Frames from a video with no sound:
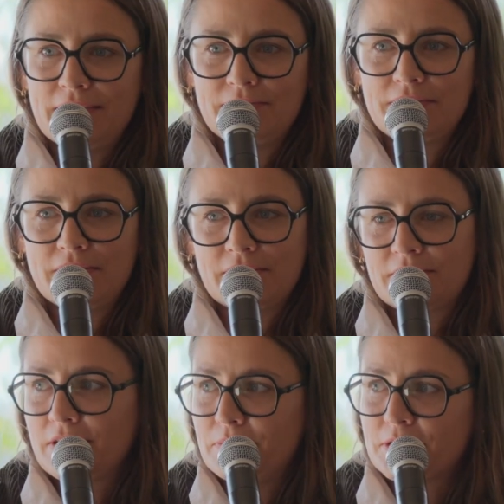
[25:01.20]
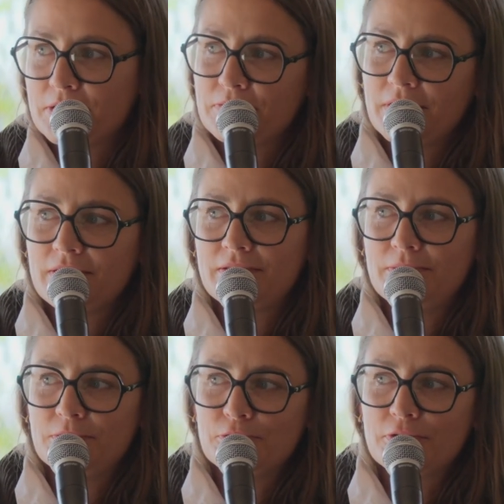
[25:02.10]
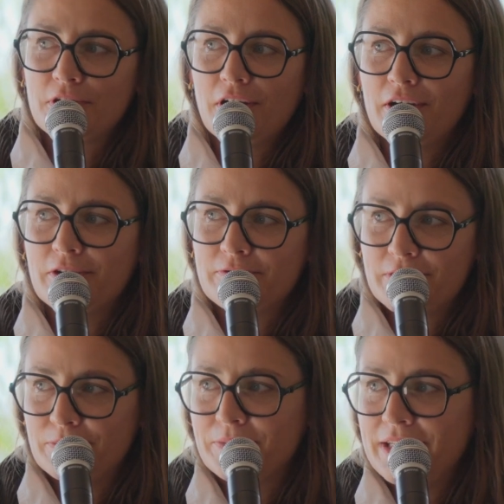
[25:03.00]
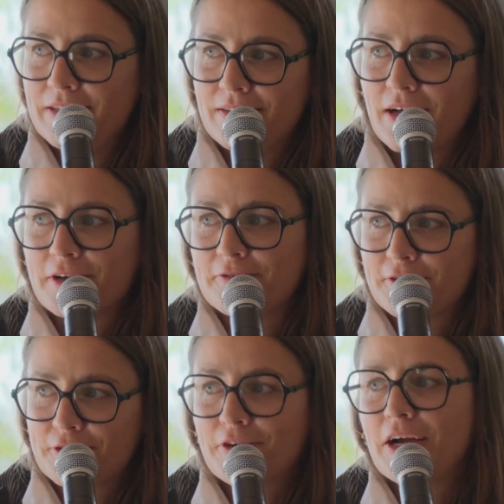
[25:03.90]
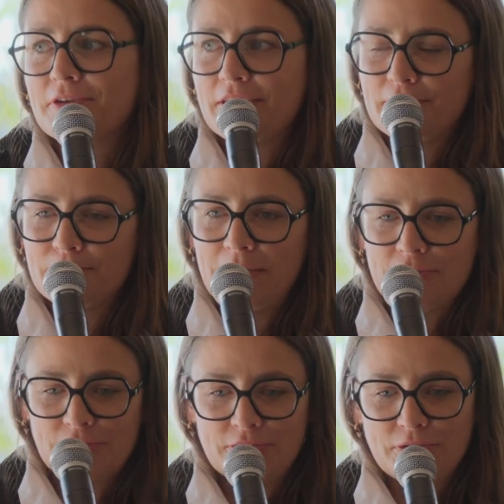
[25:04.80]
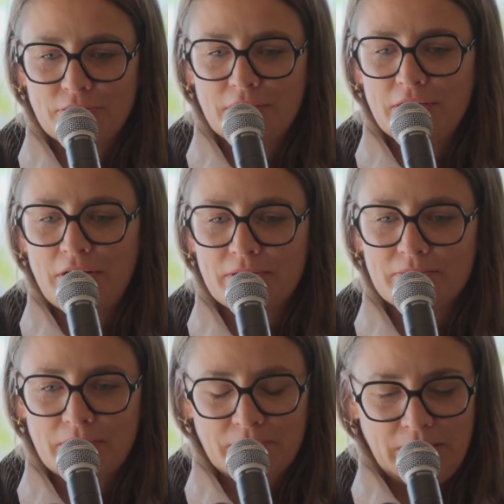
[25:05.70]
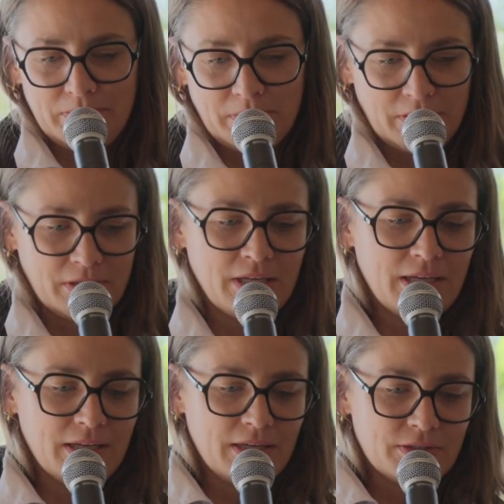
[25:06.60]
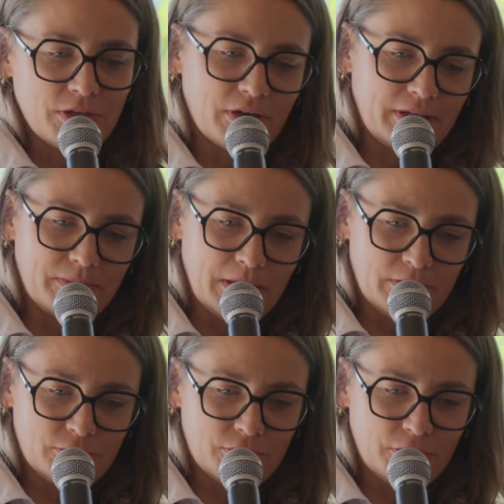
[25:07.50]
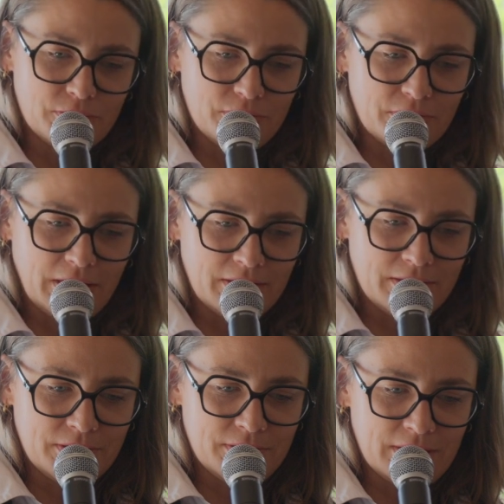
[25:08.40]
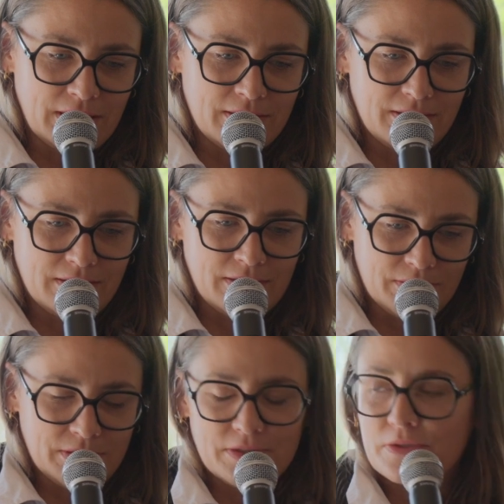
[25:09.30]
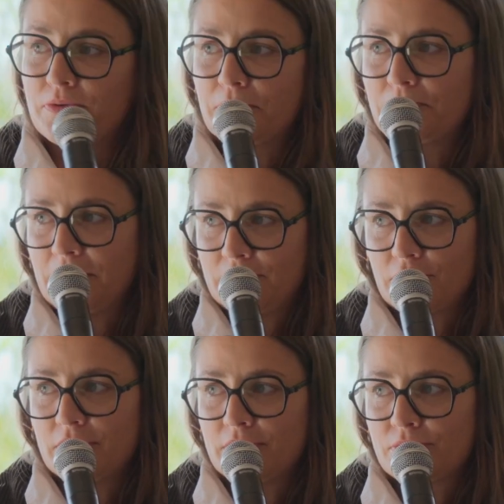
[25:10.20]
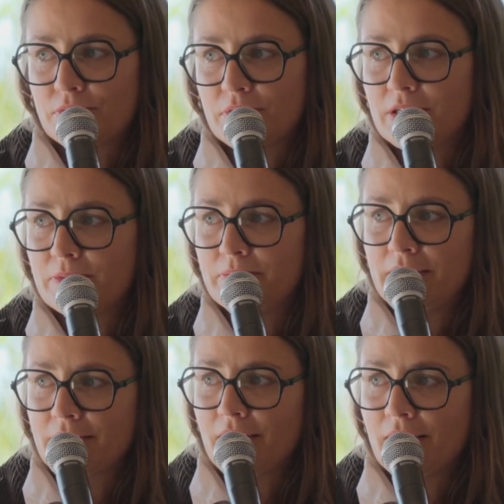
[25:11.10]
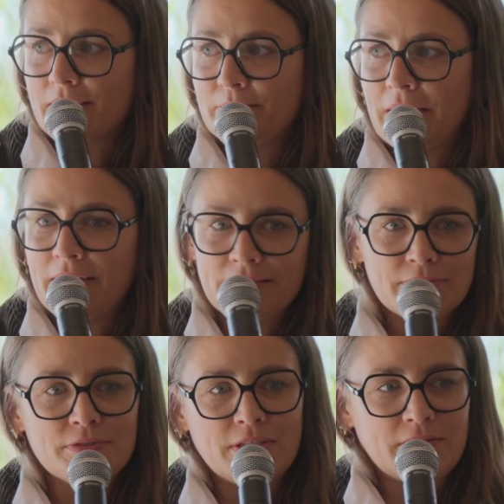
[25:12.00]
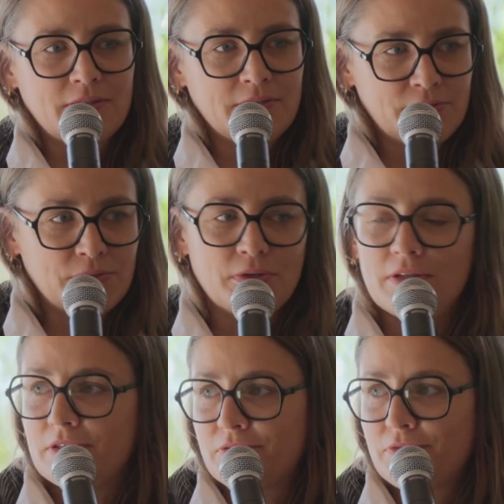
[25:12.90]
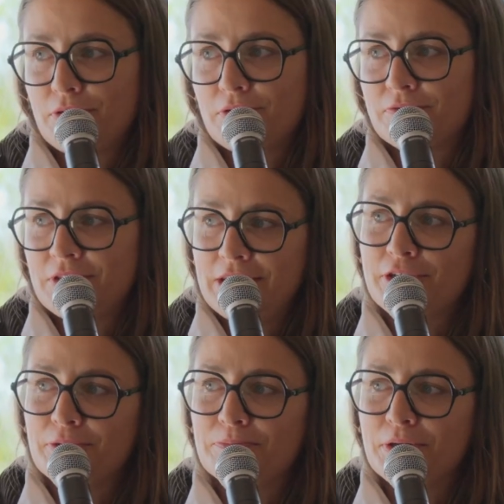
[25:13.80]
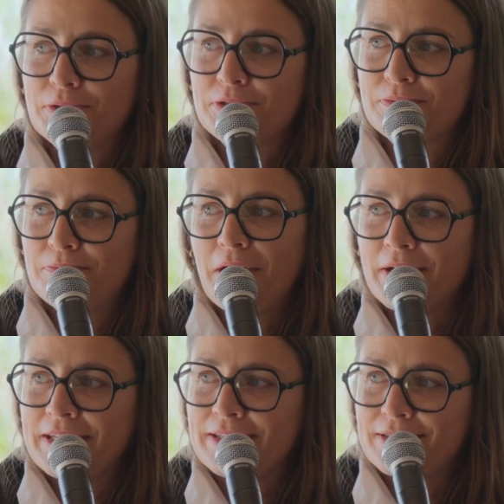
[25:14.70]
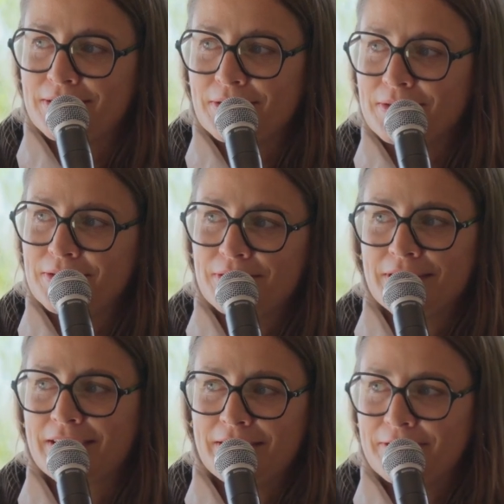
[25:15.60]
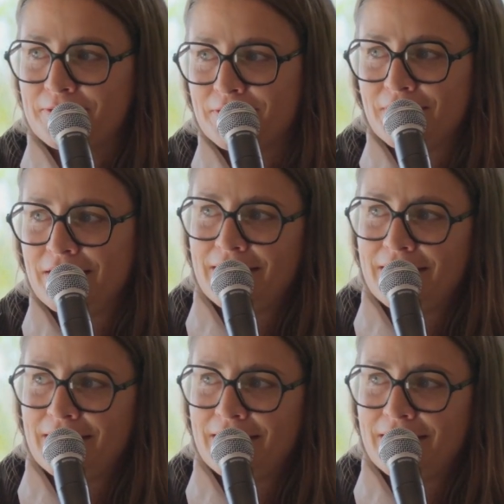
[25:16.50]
and the sculptures really seem to carve and peel out of the ground. And you mentioned early on when we were talking about the show together, you said there is this quote by this art historian Petra Lange-Bernd who said the soil is full of decomposed bodies. So it's really kind of